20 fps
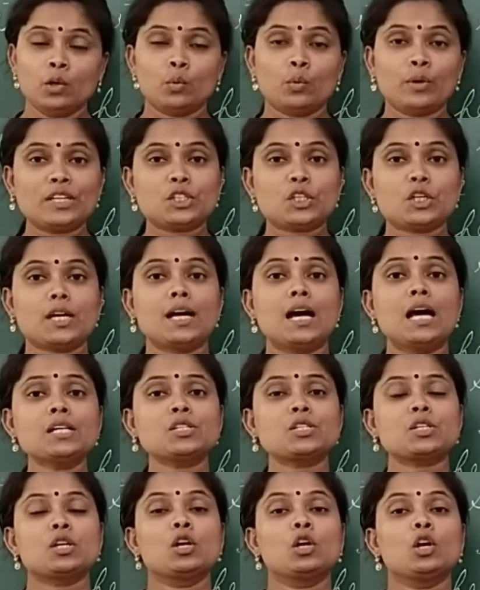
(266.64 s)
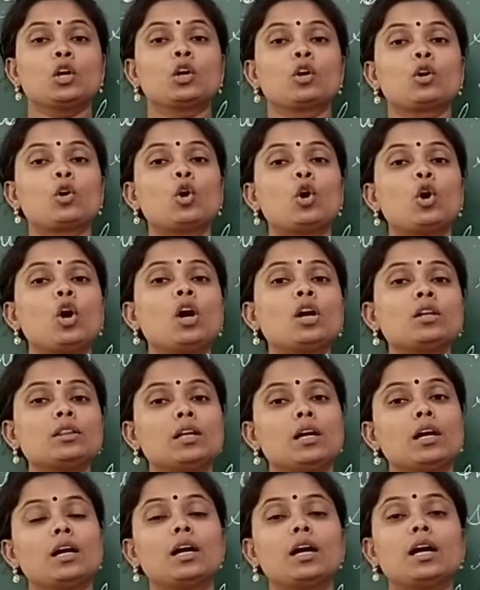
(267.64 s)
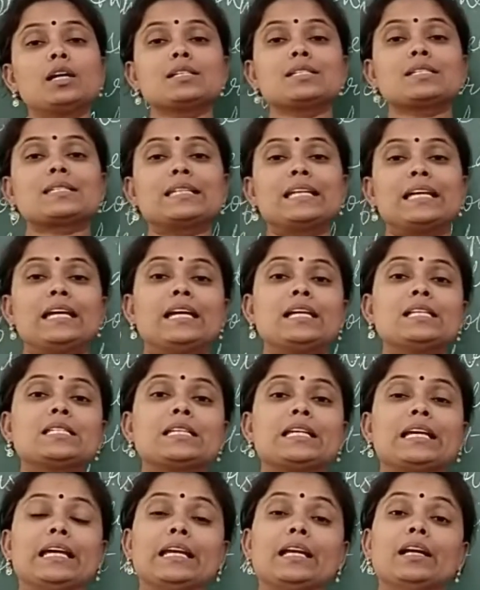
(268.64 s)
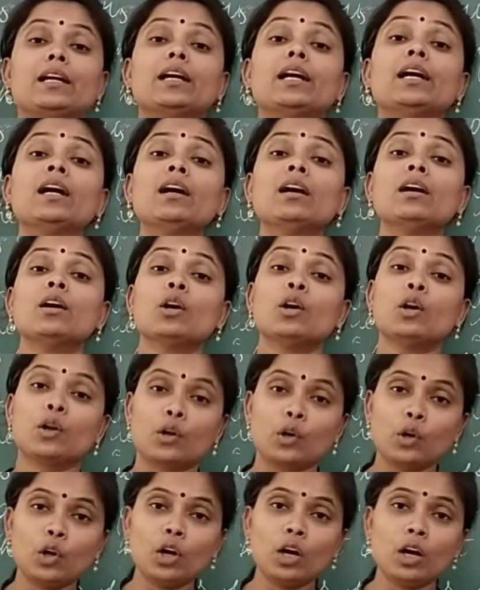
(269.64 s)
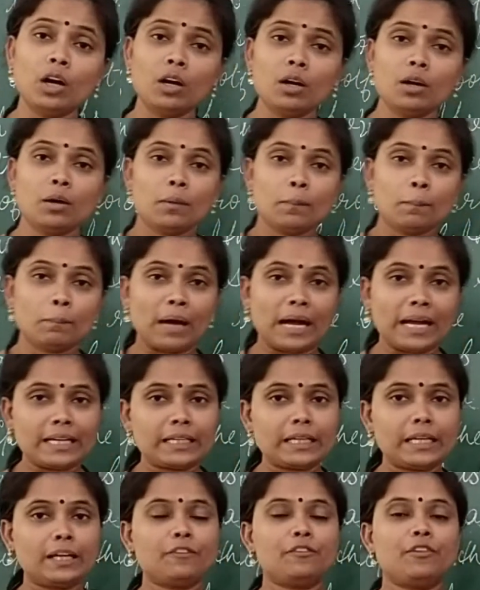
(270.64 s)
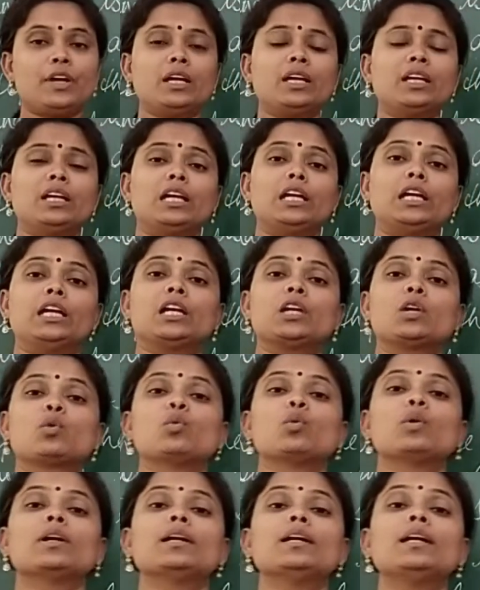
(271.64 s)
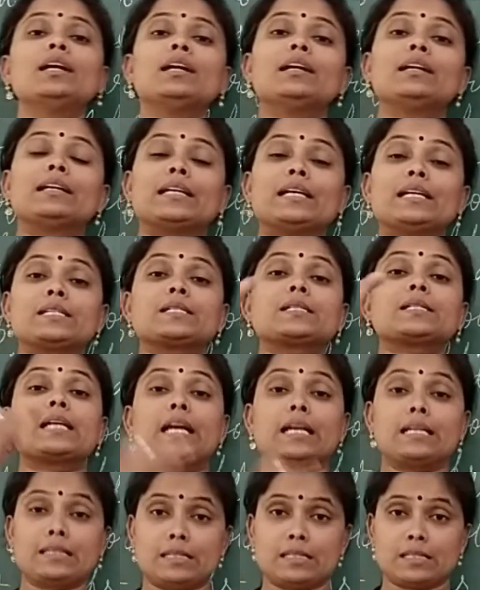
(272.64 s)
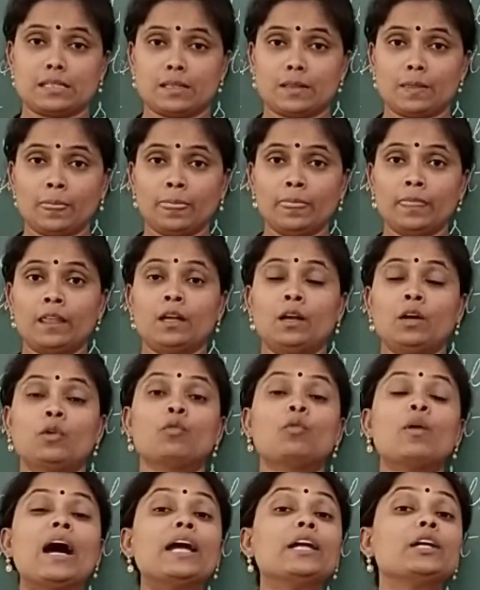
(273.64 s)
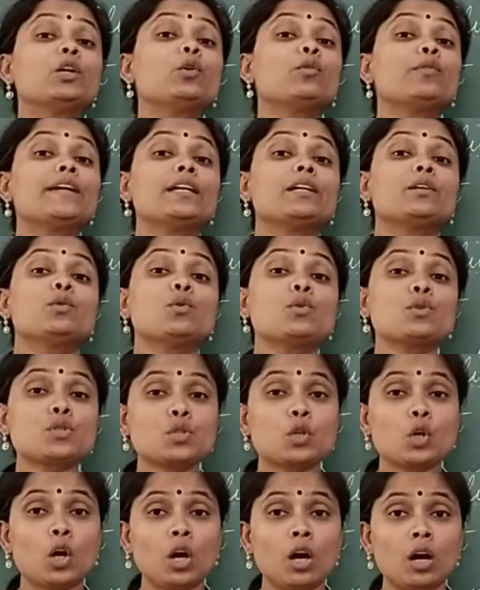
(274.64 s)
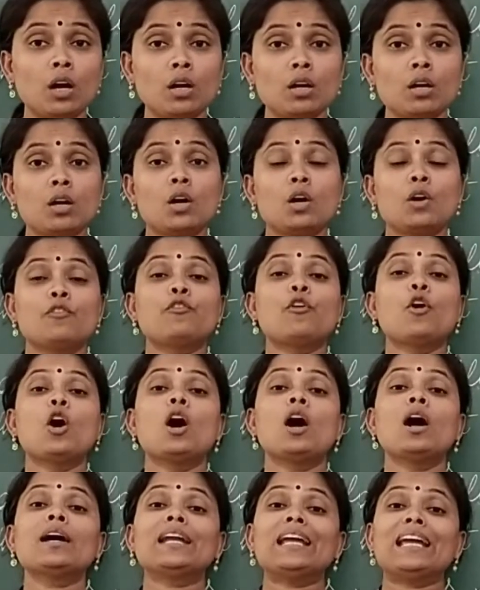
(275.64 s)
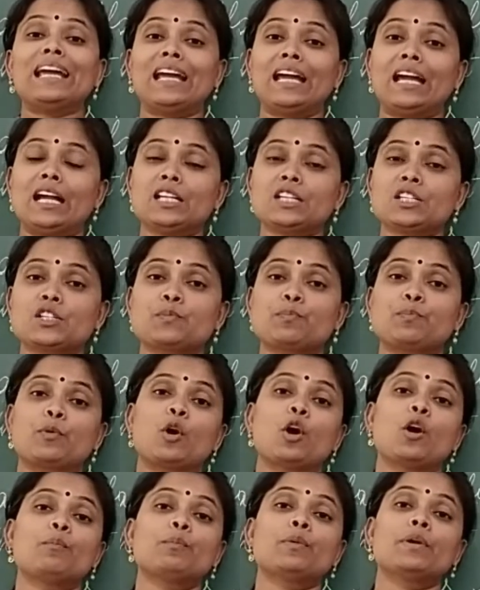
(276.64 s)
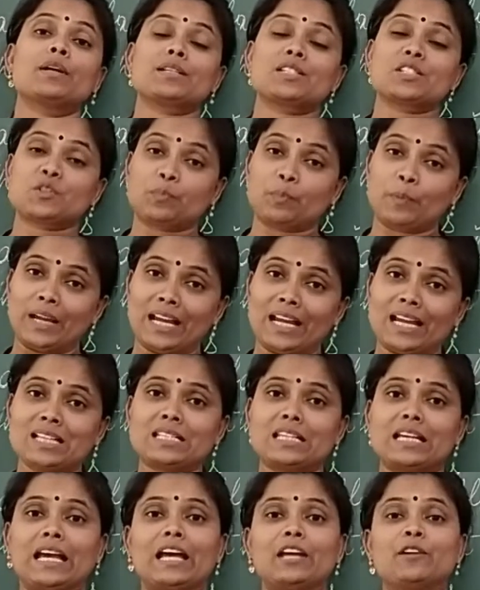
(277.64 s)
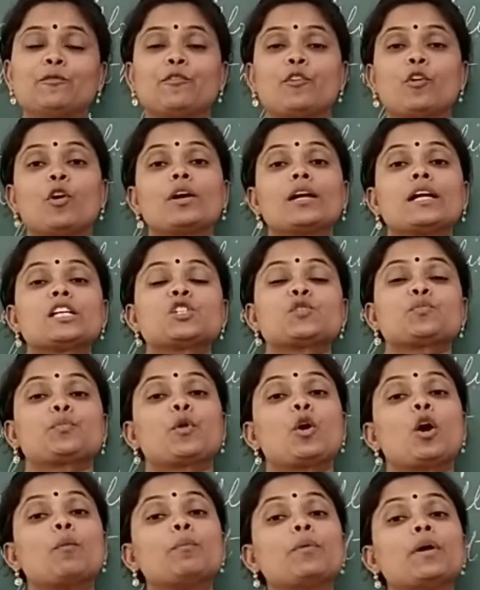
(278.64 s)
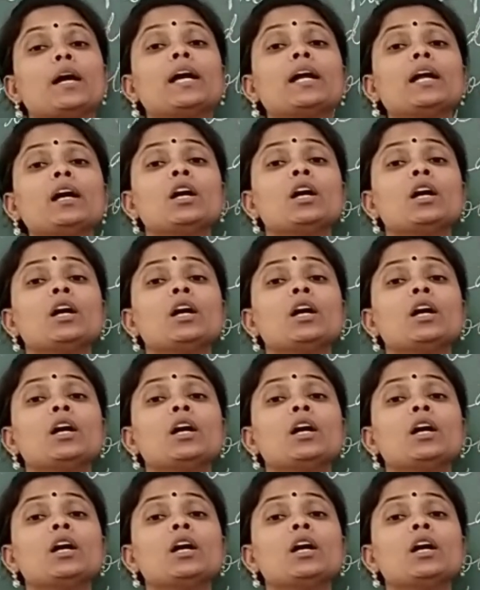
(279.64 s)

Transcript: We just grow the seeds in a row by giving equal distance. Why do we do so? For its proper space and for its proper